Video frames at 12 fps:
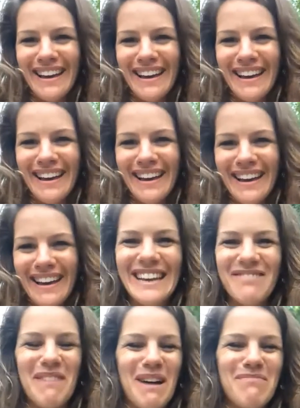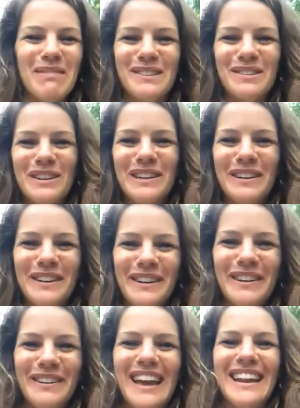it's feeding Papa
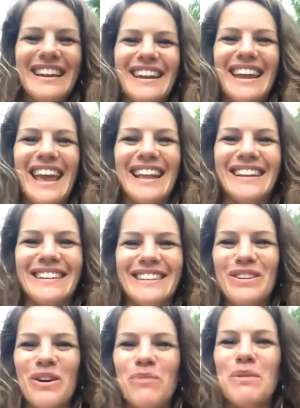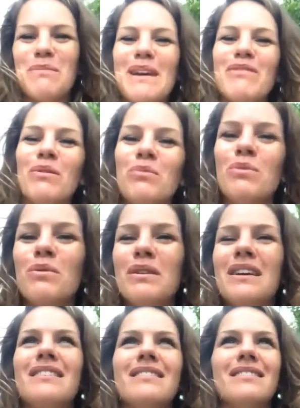Tuanuku, and we're being
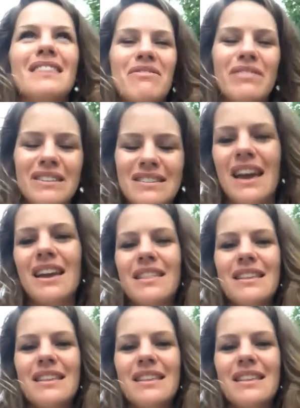rewarded every day.